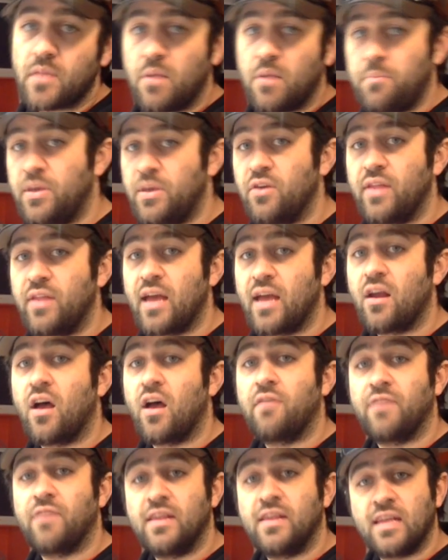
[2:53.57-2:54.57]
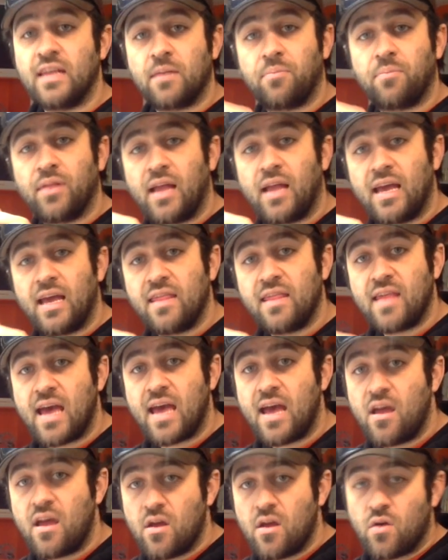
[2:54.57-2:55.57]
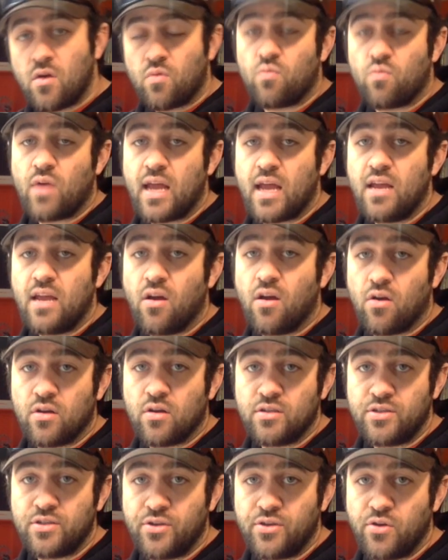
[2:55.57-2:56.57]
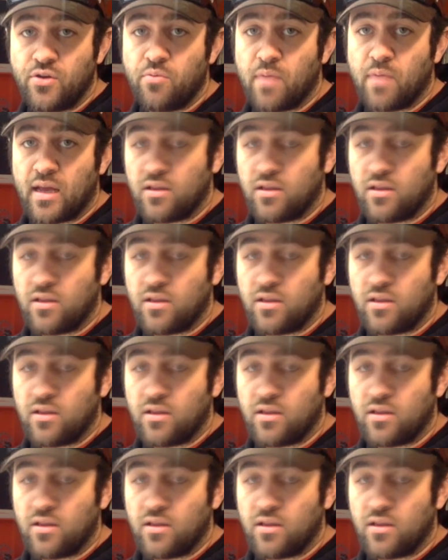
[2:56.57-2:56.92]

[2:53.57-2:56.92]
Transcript: Peel that off and then apply that right onto my